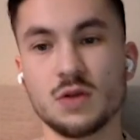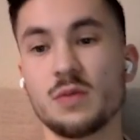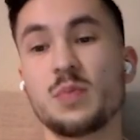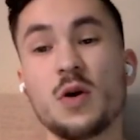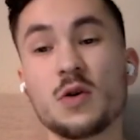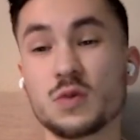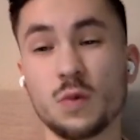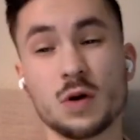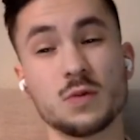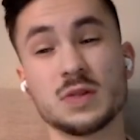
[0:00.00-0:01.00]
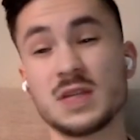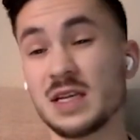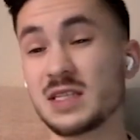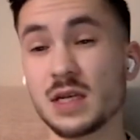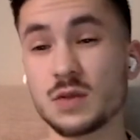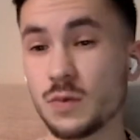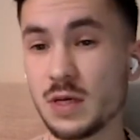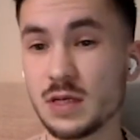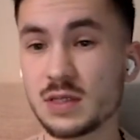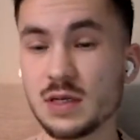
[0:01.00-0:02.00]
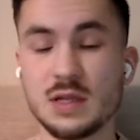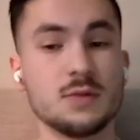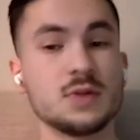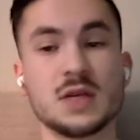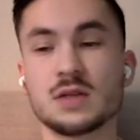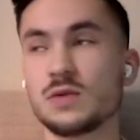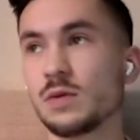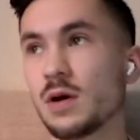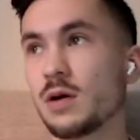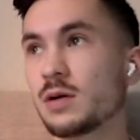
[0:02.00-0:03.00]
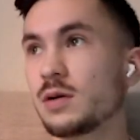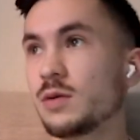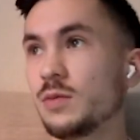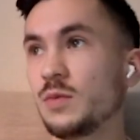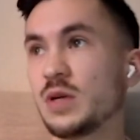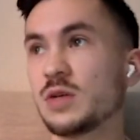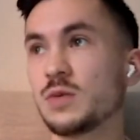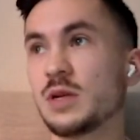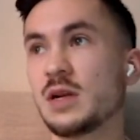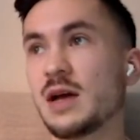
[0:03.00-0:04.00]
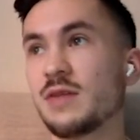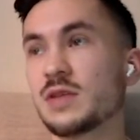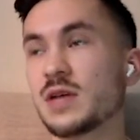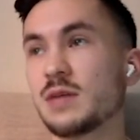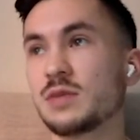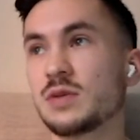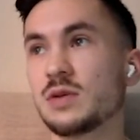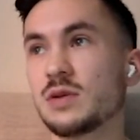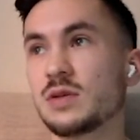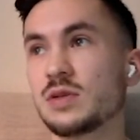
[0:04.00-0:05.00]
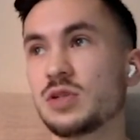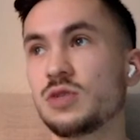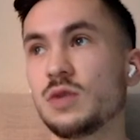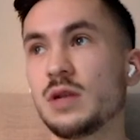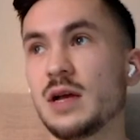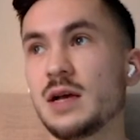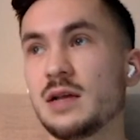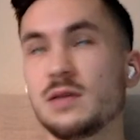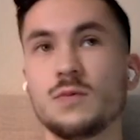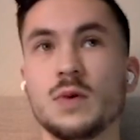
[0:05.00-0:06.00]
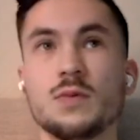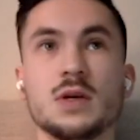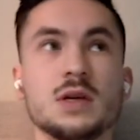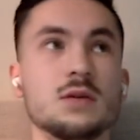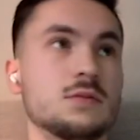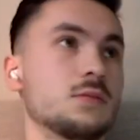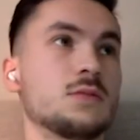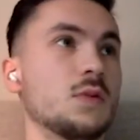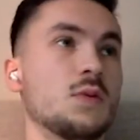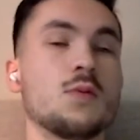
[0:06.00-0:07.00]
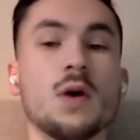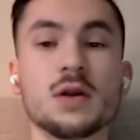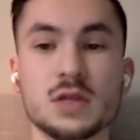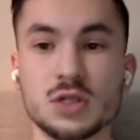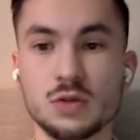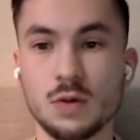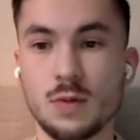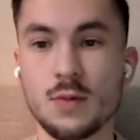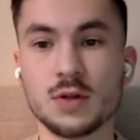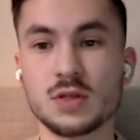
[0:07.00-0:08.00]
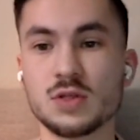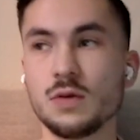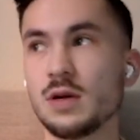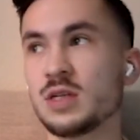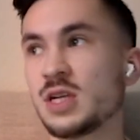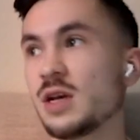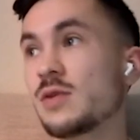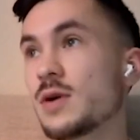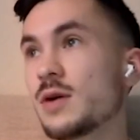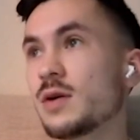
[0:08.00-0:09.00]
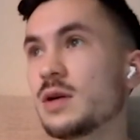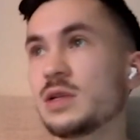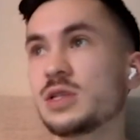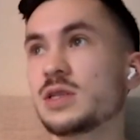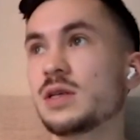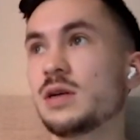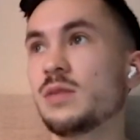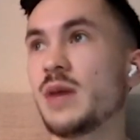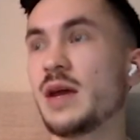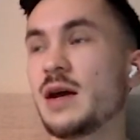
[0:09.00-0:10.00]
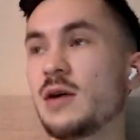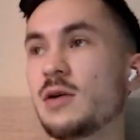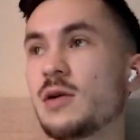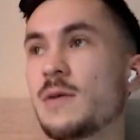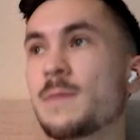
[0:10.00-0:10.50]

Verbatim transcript: So the post work would take six weeks and that would take too long because we didn't have the time to, to shoot it at, when we when we wanted to shoot it. We wanted to shoot it in January and it just didn't pan out.